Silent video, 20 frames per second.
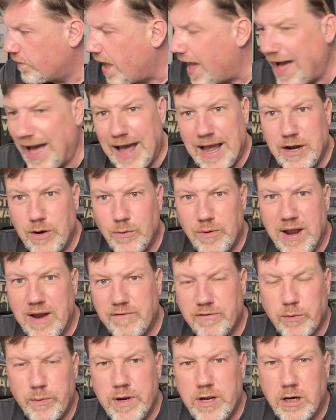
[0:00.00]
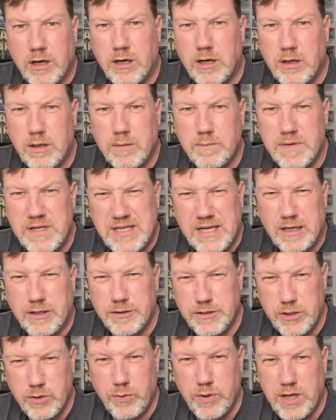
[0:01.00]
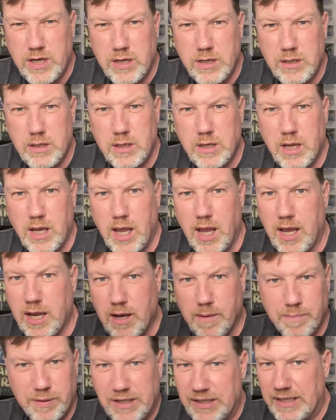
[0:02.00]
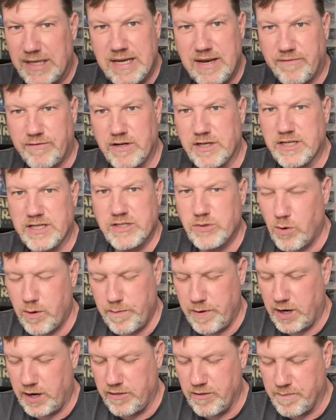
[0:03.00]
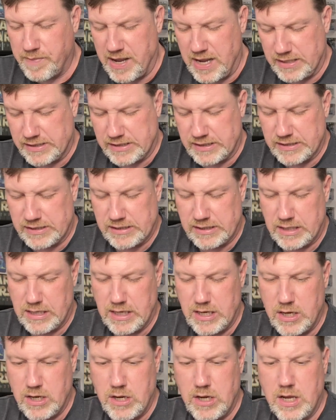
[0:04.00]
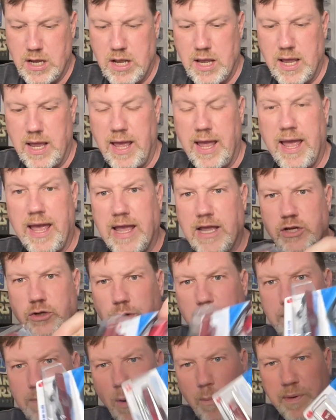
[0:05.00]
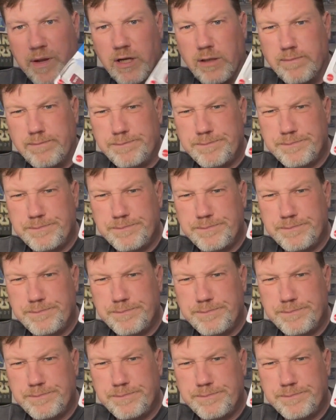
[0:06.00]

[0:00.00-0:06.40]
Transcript: I don't ever recall Mattel doing a completely different assortment in the boxes. A Dreamobile